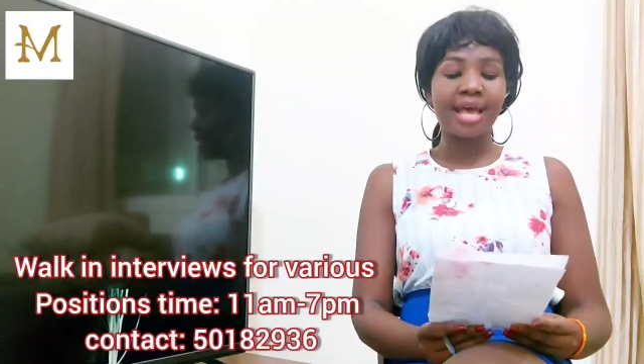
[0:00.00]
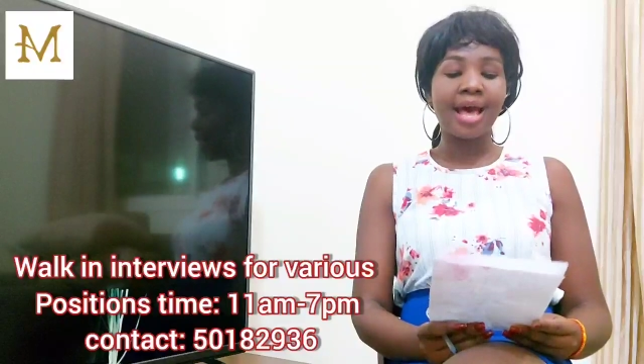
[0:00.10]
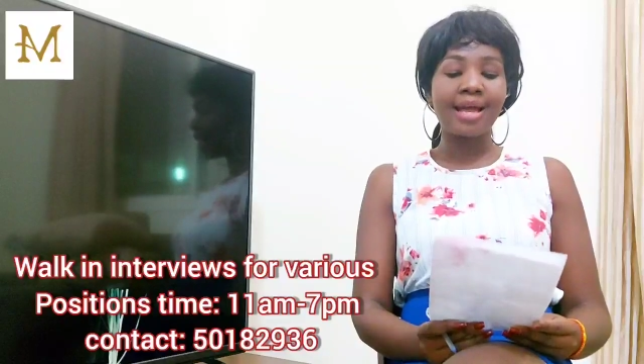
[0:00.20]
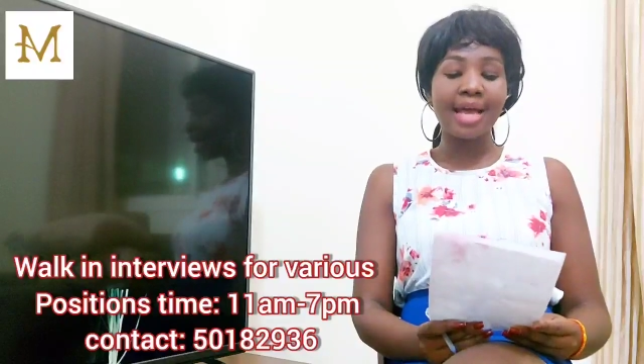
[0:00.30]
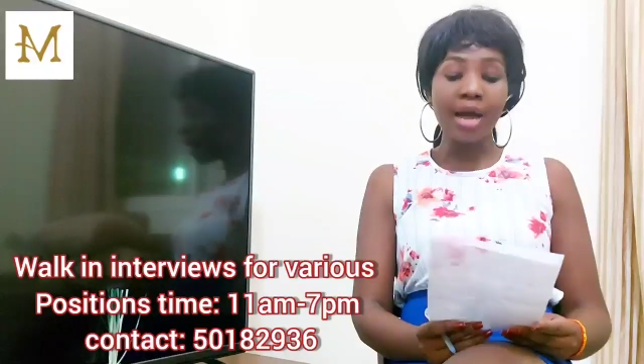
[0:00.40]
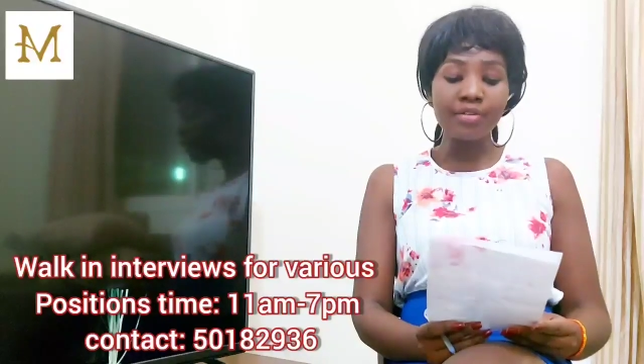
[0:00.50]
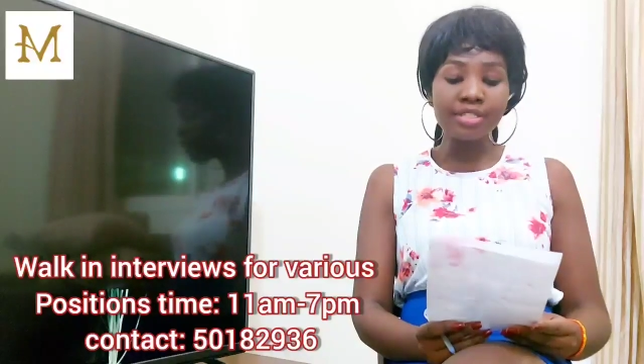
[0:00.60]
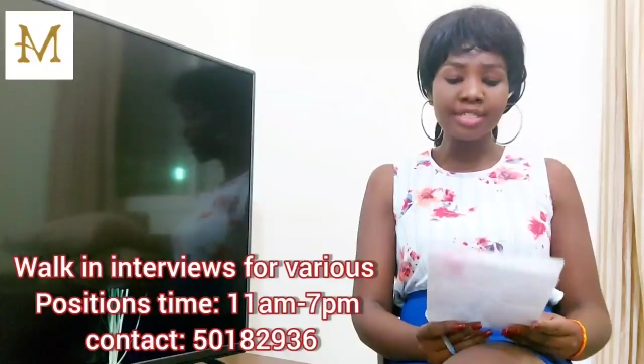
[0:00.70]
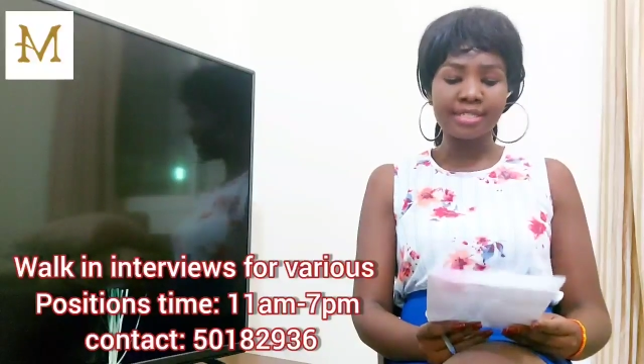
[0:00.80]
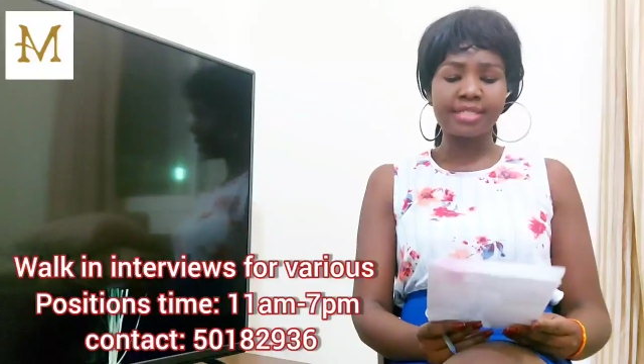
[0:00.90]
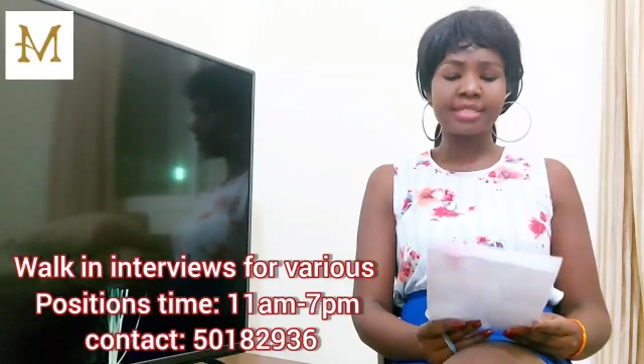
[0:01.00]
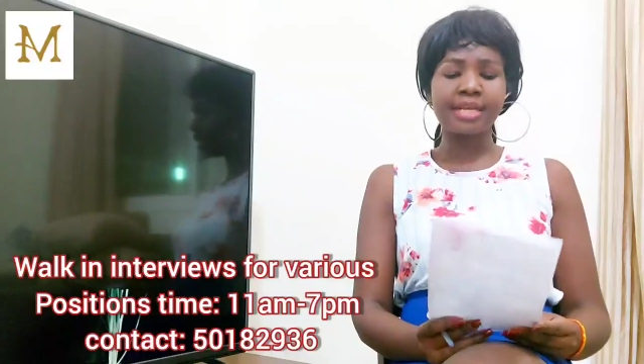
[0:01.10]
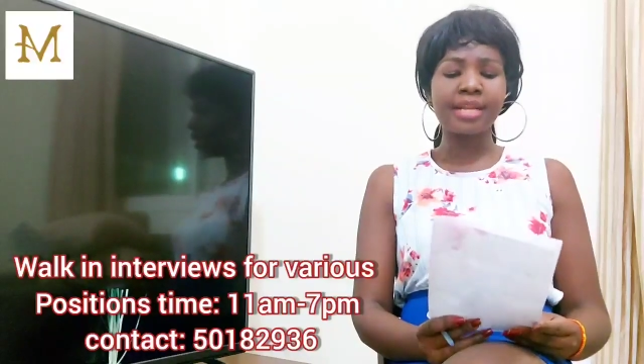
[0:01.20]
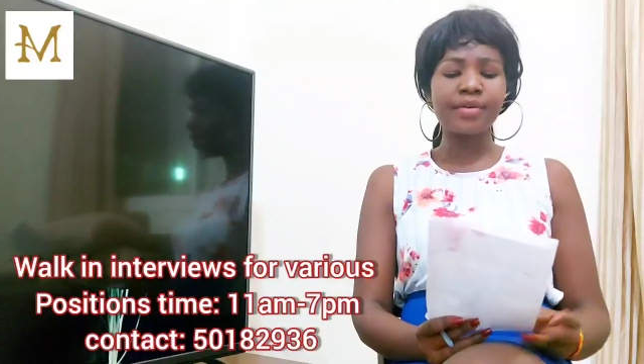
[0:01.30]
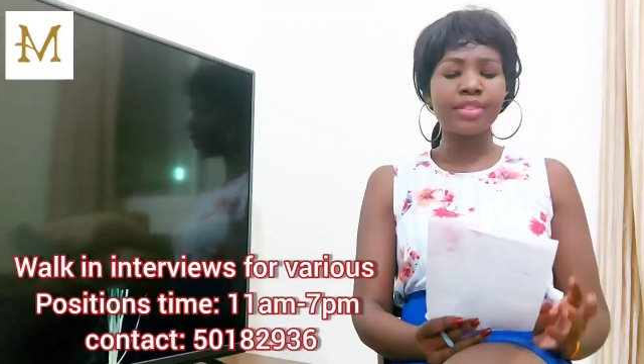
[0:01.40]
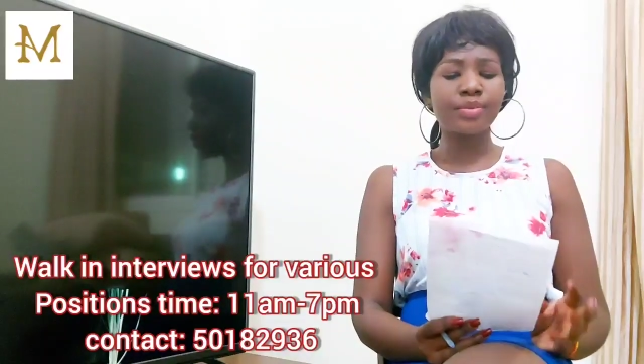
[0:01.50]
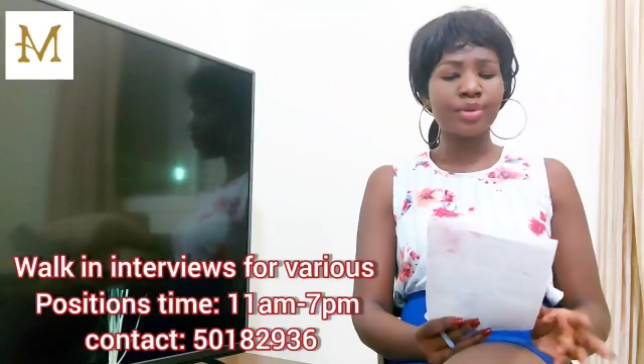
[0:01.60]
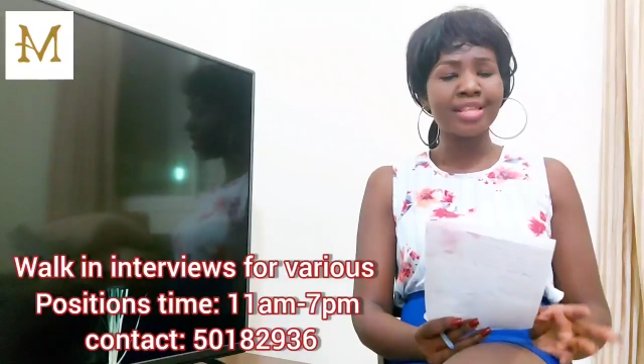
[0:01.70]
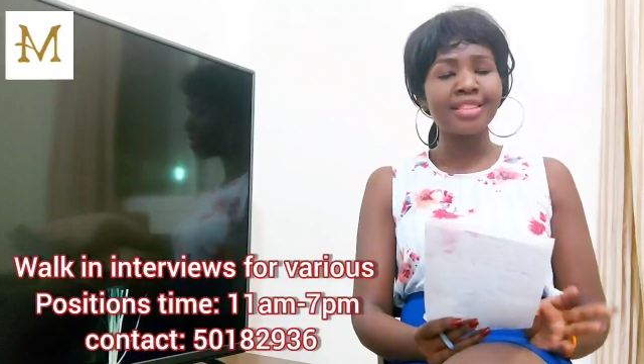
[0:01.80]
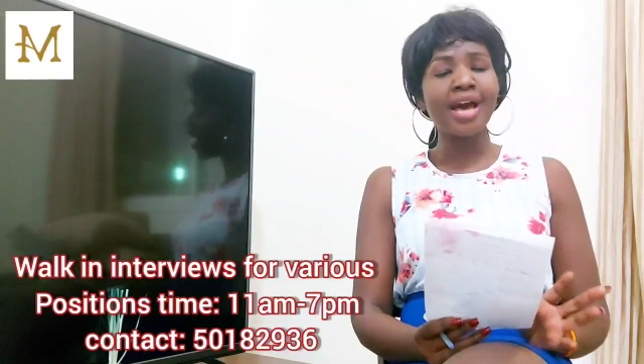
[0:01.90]
Accountants, salary
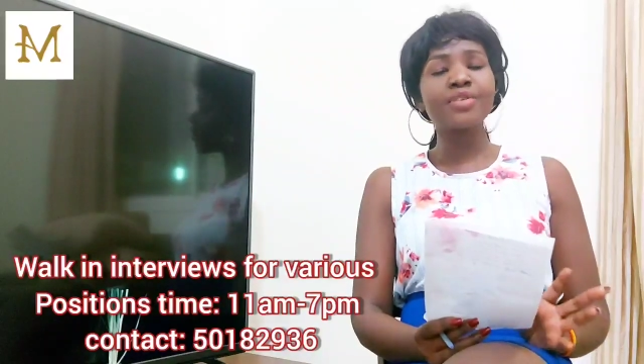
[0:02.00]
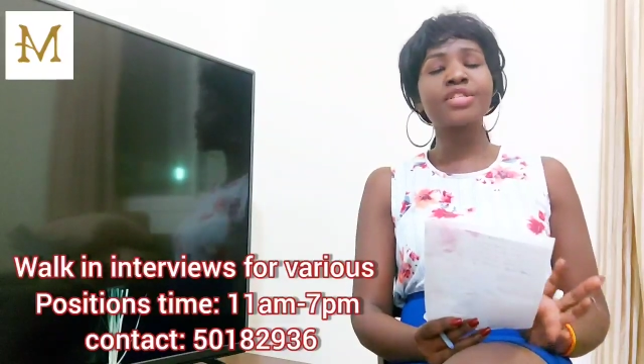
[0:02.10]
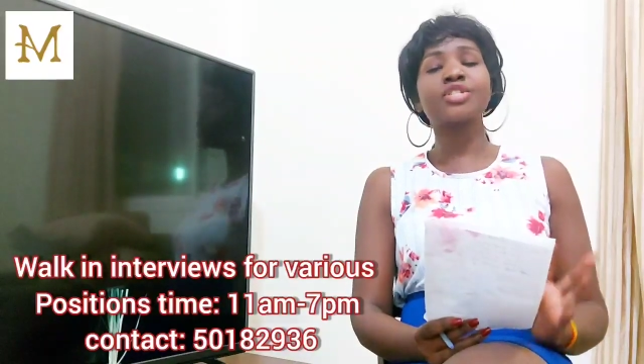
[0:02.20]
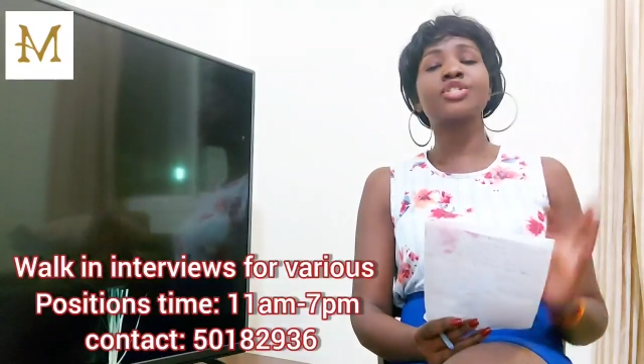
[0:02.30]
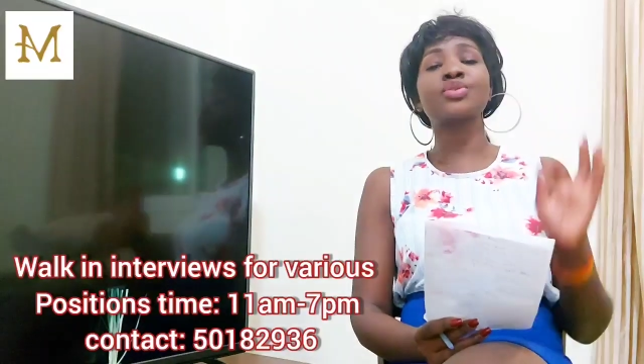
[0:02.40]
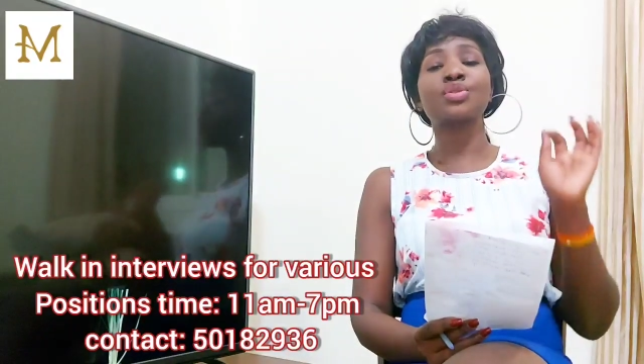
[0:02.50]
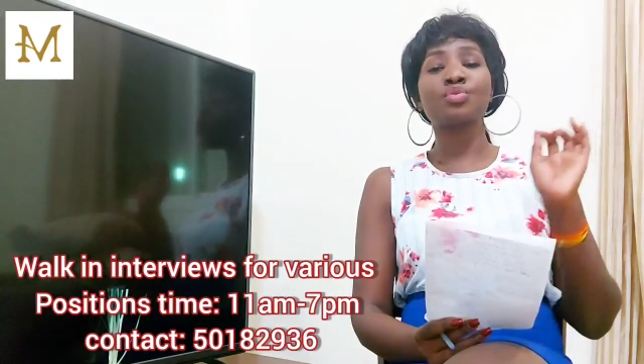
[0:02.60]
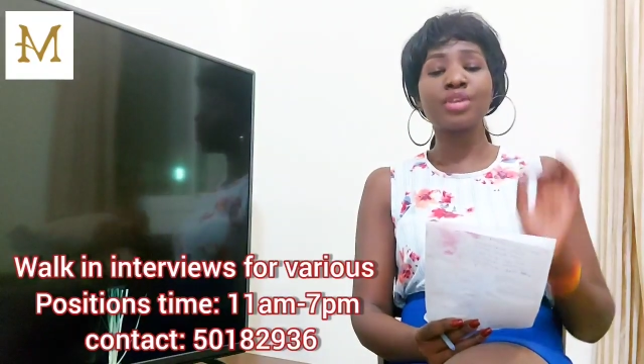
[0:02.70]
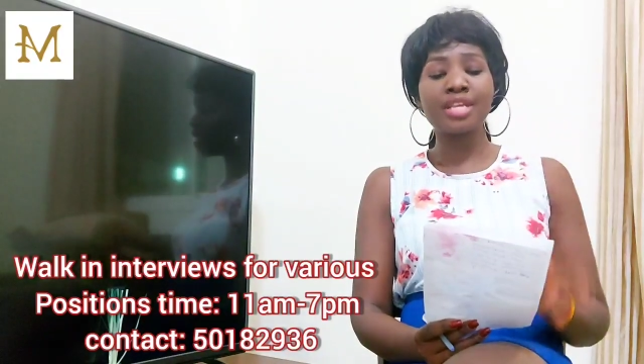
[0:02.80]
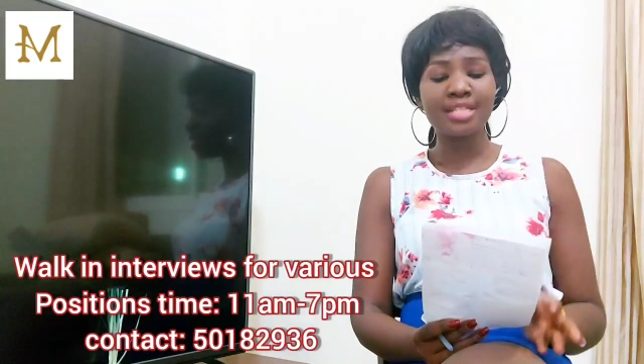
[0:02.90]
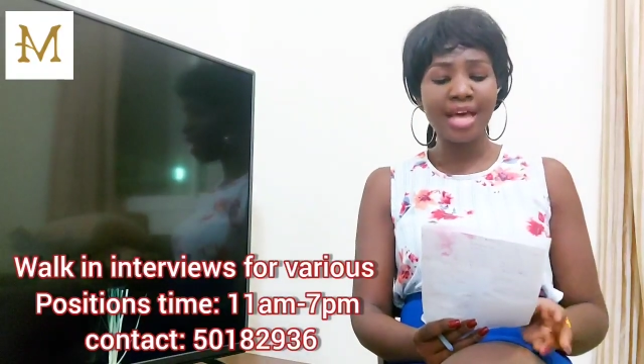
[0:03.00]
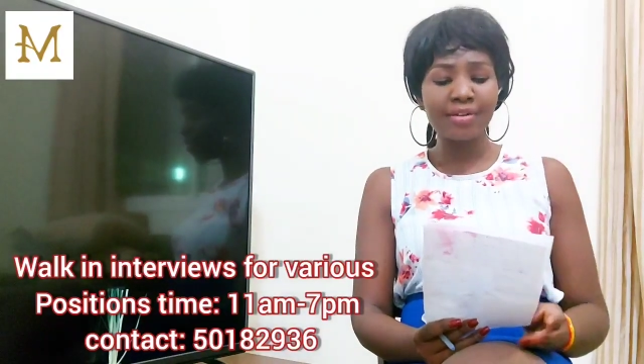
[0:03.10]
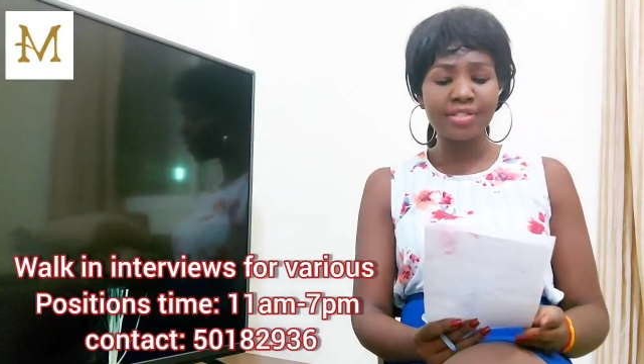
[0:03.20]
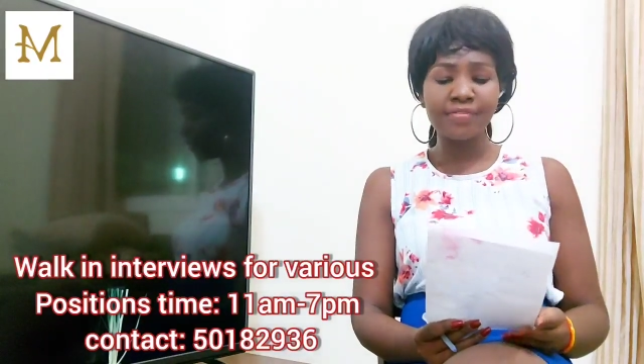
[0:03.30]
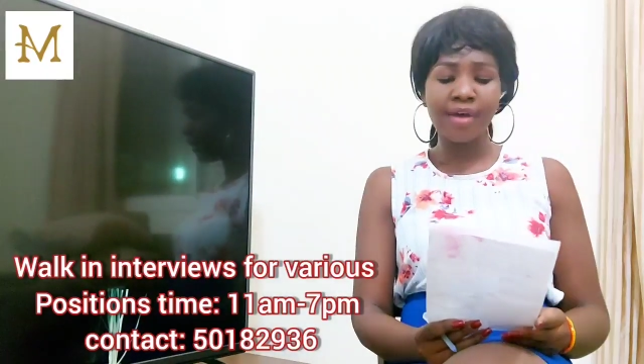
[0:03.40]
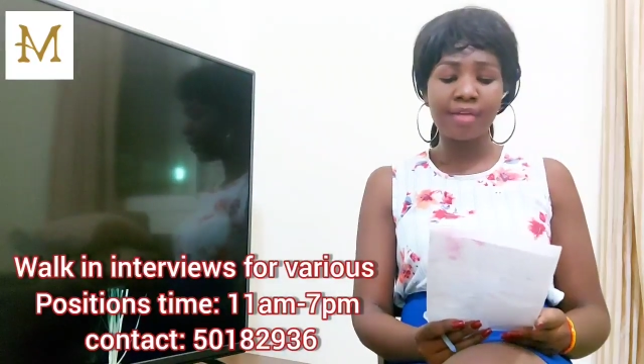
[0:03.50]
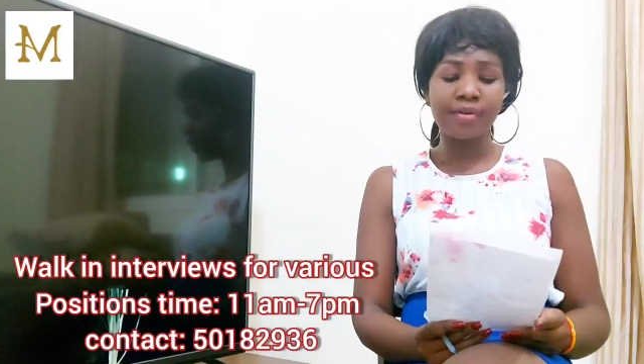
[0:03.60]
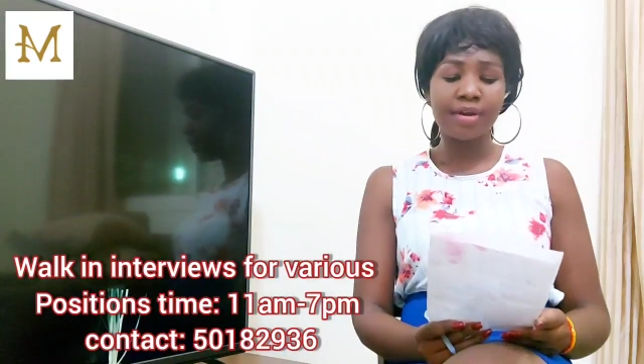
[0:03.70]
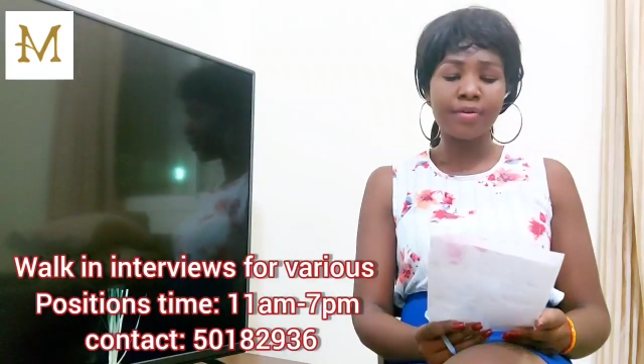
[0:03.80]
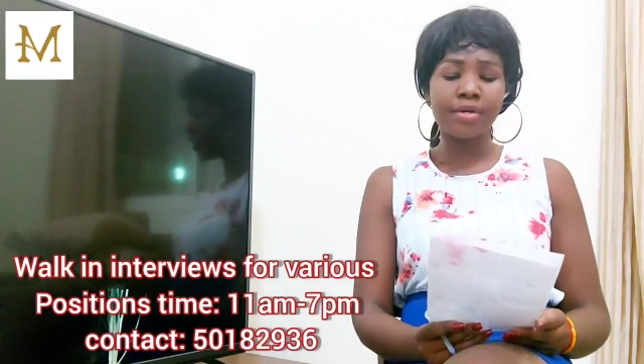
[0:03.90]
3,000 to
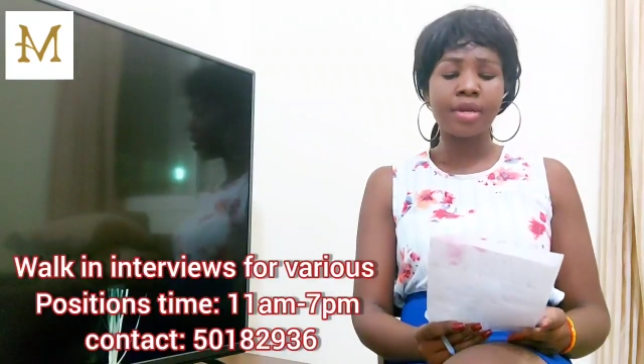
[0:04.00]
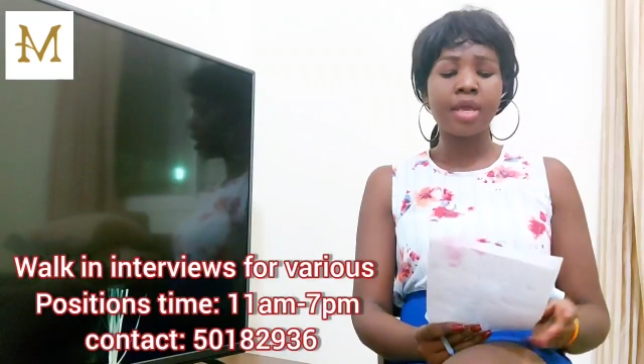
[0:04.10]
3,500.